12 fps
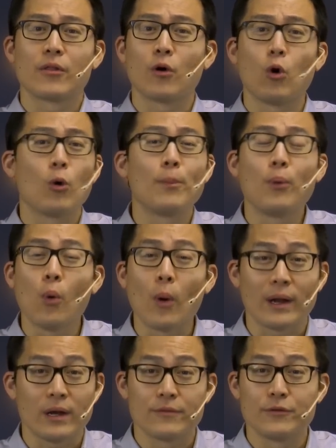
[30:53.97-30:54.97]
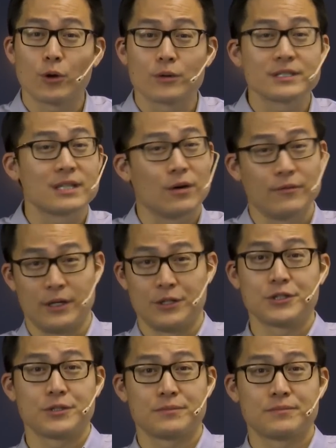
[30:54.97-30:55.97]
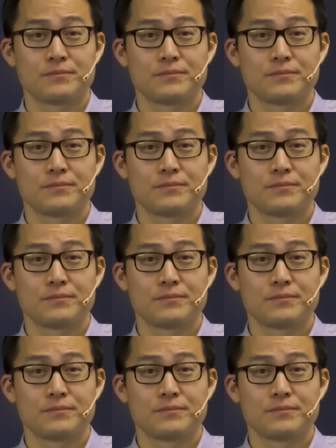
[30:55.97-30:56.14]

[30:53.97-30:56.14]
the whole point of your salvation.